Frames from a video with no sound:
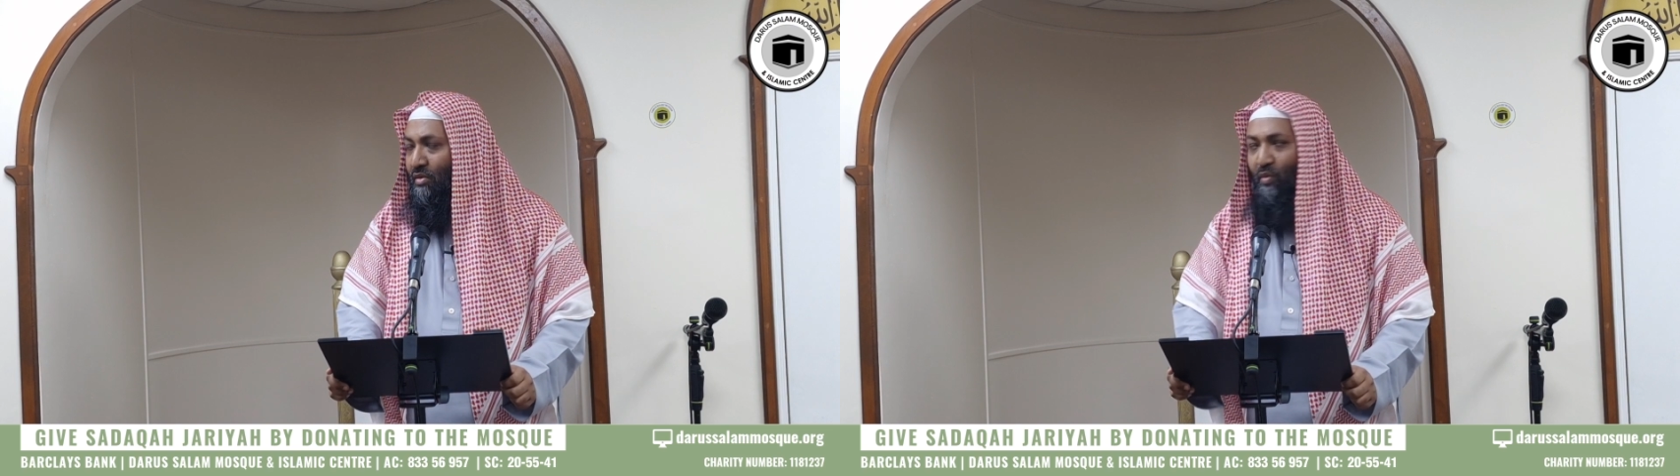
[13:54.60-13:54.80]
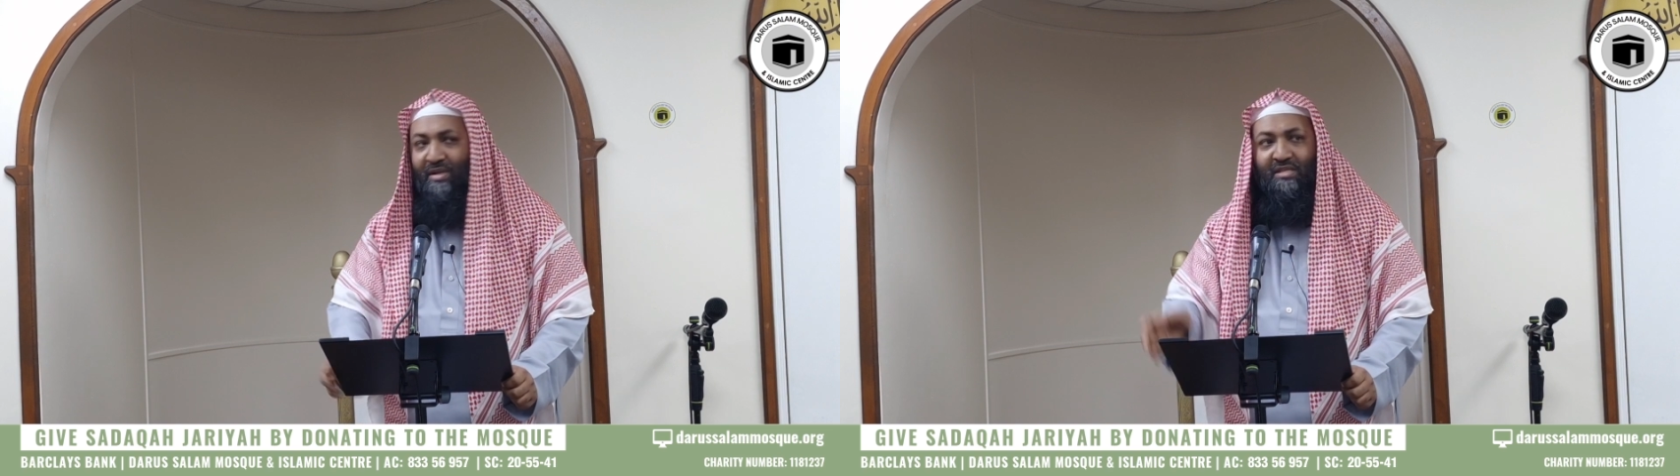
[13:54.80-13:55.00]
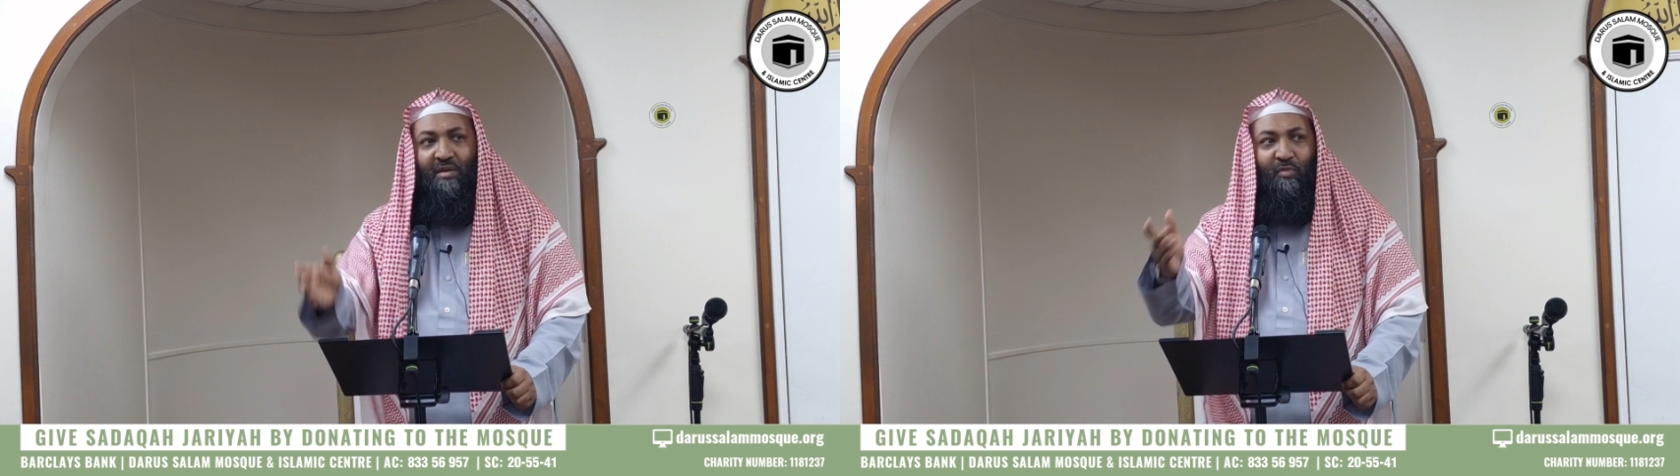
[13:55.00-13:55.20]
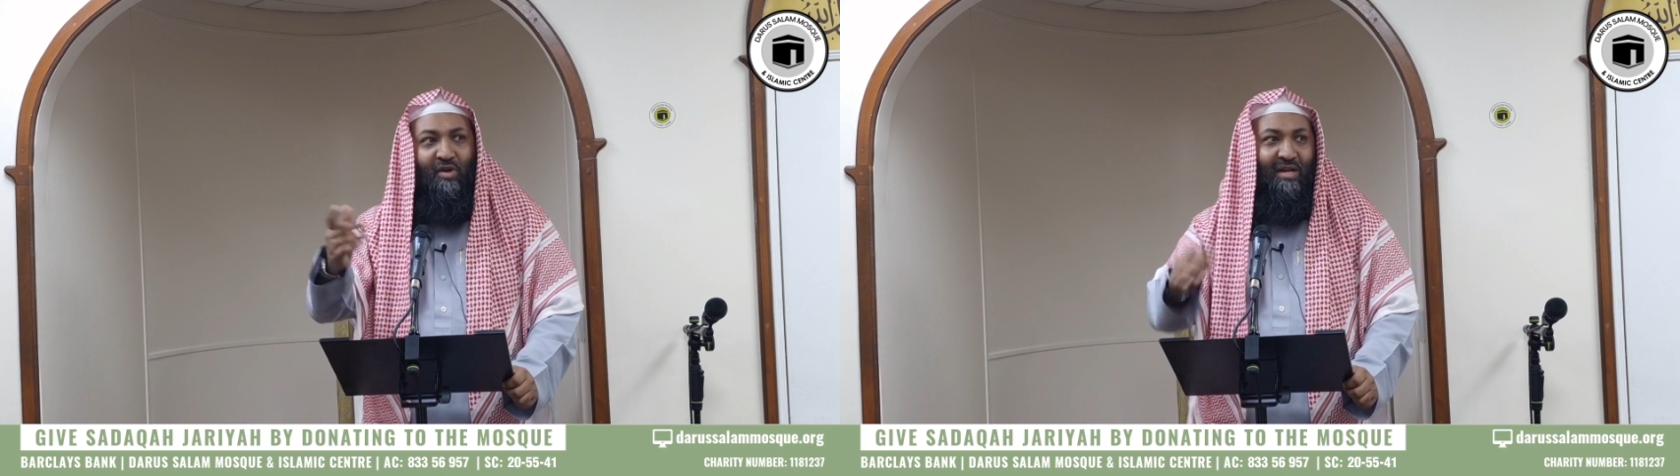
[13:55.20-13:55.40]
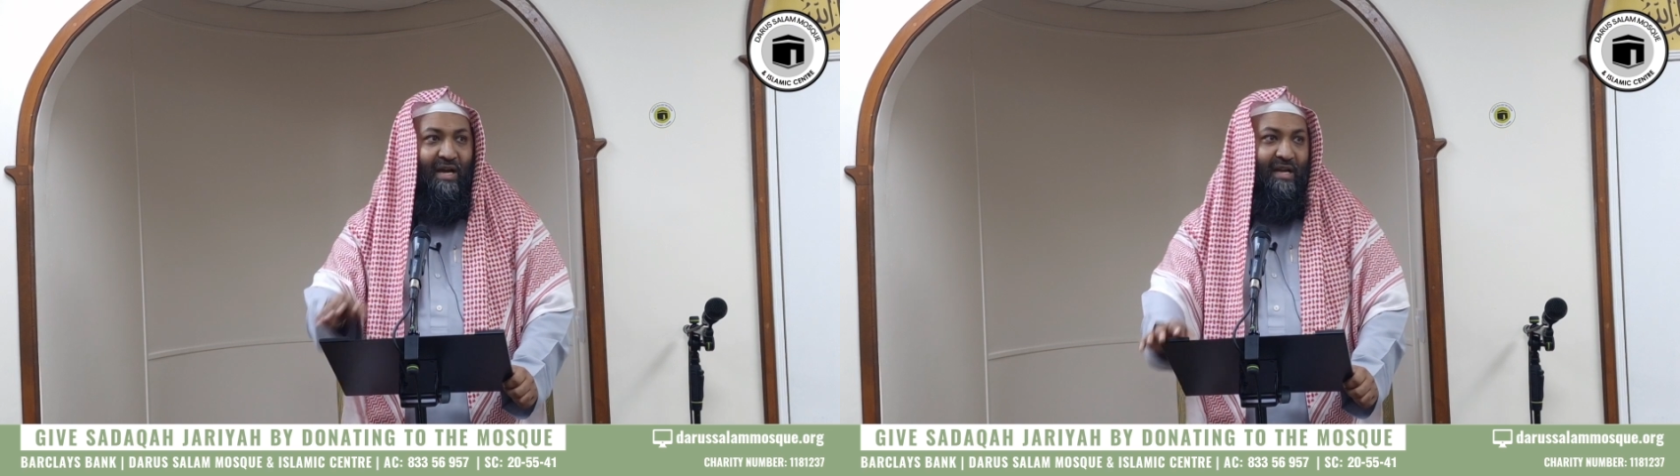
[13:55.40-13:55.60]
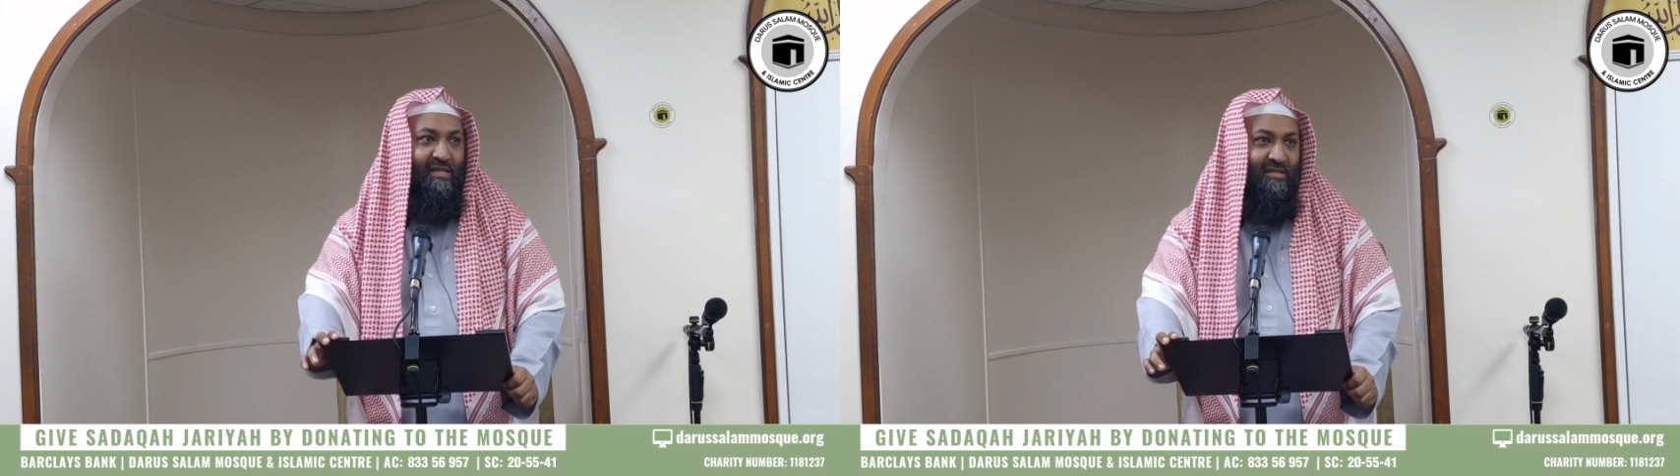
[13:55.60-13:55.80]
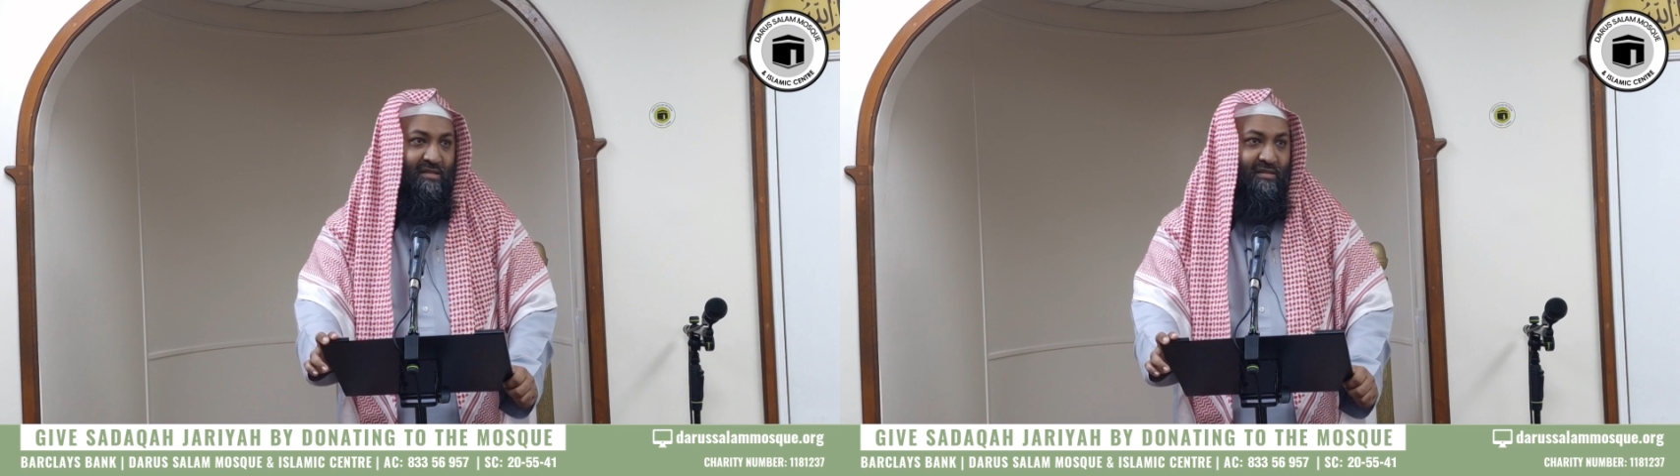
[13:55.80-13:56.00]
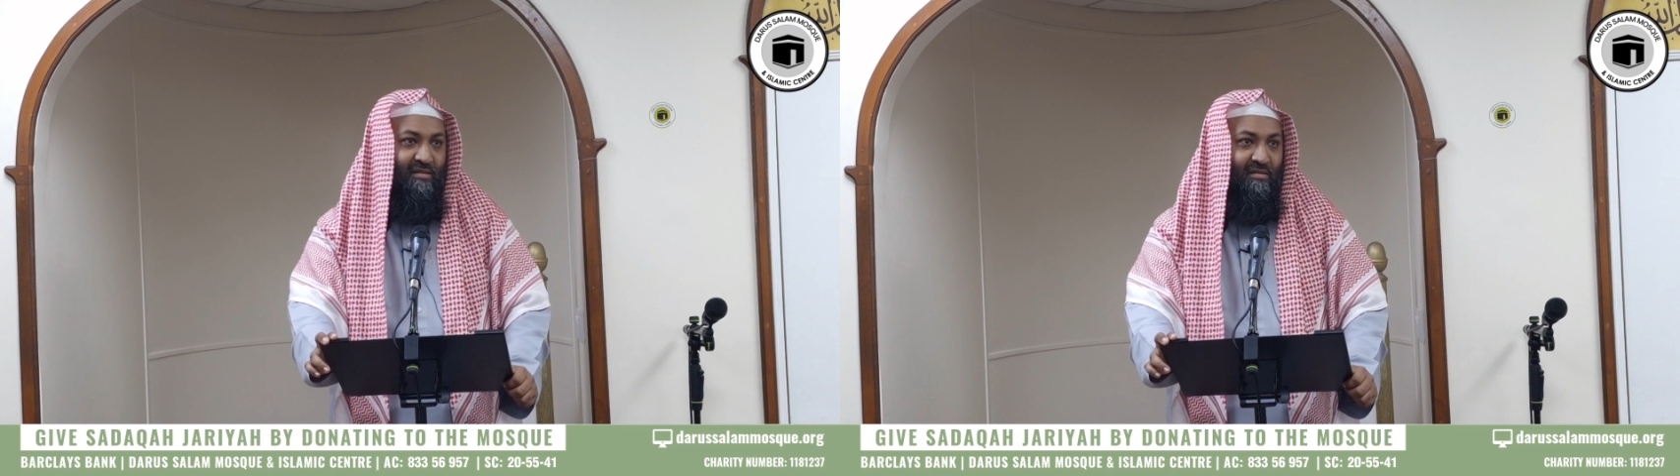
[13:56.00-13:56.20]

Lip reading: When someone dies,